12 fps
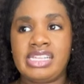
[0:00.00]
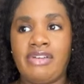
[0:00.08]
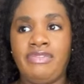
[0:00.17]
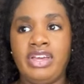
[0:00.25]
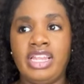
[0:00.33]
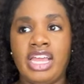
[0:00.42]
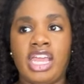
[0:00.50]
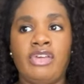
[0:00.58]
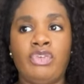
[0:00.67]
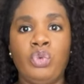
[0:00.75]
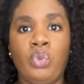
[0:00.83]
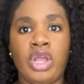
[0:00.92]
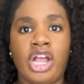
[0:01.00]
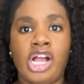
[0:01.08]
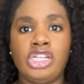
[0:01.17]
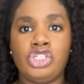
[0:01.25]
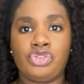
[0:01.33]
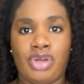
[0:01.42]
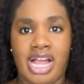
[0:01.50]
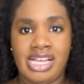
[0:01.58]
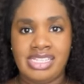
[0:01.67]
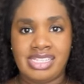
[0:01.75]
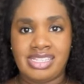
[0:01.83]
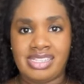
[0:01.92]
I feel like if you wear a
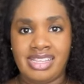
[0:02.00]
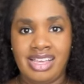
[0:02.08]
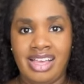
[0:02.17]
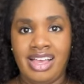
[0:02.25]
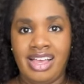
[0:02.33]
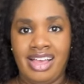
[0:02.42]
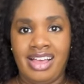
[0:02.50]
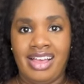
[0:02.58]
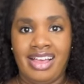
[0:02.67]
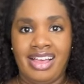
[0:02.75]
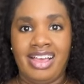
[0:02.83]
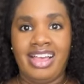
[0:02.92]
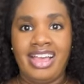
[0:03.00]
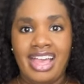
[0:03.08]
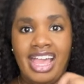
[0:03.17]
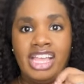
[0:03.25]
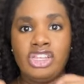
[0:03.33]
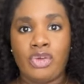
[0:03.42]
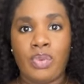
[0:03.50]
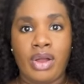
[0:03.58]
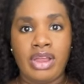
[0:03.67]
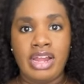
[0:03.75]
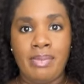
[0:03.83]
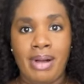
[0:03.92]
dress and you're
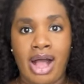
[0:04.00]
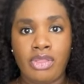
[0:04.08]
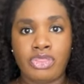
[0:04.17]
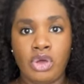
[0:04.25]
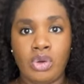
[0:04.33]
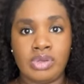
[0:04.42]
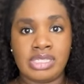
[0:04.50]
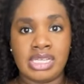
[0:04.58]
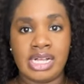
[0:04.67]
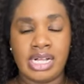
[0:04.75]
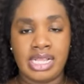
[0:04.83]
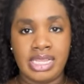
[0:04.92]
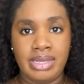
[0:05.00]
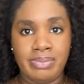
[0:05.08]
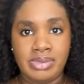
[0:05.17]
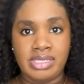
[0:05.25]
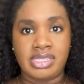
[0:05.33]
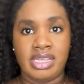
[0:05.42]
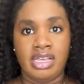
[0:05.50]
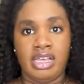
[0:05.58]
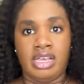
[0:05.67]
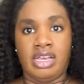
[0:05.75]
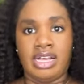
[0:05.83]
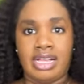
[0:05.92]
worried about those
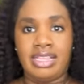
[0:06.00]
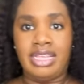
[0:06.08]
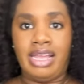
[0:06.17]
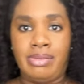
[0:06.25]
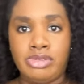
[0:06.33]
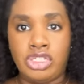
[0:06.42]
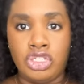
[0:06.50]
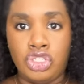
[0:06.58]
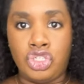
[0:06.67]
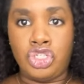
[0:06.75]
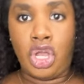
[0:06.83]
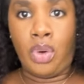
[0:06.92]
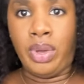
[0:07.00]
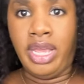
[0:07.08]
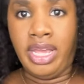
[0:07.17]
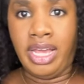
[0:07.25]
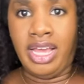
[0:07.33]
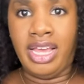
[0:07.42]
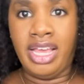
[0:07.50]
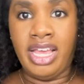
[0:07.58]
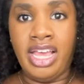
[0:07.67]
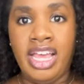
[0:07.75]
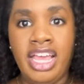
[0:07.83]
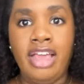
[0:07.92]
clamps showing,
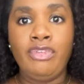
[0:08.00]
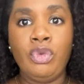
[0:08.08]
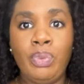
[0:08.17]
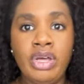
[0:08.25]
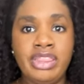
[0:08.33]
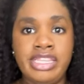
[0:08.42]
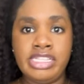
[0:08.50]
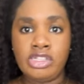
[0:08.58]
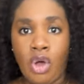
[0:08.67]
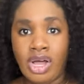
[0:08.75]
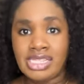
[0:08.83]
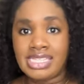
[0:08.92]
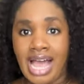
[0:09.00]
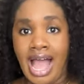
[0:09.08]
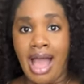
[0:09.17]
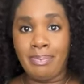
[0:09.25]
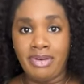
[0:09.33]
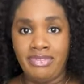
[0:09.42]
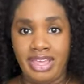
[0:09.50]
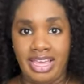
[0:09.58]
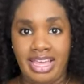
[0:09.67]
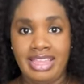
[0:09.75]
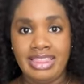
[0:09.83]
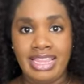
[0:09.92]
if you put this on top of it
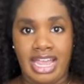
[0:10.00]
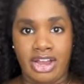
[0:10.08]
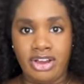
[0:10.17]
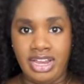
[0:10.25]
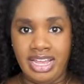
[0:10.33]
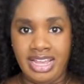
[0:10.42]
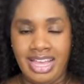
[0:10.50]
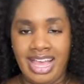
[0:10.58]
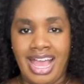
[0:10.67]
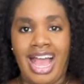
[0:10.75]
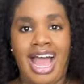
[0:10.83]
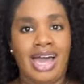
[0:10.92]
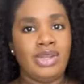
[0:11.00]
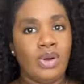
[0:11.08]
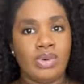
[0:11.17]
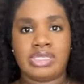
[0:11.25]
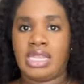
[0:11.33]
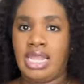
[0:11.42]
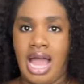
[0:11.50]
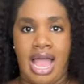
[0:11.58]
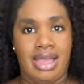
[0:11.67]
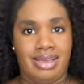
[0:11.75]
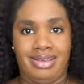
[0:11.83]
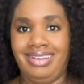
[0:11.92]
and layer it, I know it's a lot,
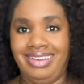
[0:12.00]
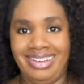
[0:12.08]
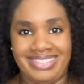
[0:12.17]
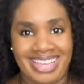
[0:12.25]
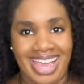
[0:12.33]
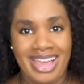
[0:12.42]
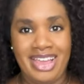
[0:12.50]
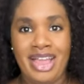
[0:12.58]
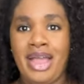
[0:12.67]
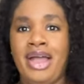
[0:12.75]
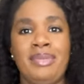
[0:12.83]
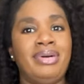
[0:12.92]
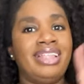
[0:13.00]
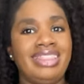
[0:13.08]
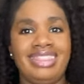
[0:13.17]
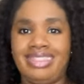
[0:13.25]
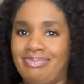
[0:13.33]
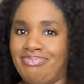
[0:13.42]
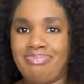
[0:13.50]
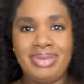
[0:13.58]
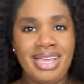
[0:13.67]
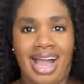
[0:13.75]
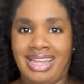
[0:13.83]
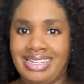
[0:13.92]
okay? But
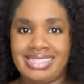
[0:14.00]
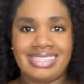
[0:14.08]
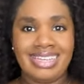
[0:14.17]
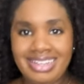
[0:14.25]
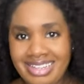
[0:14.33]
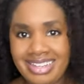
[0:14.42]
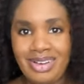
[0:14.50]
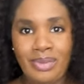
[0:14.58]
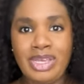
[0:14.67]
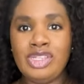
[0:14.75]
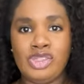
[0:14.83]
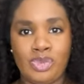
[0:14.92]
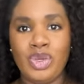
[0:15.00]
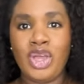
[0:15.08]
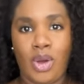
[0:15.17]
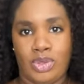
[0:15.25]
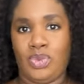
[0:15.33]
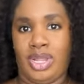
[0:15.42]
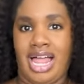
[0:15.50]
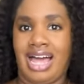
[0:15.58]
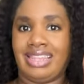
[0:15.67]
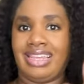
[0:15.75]
be honest, we go through a lot,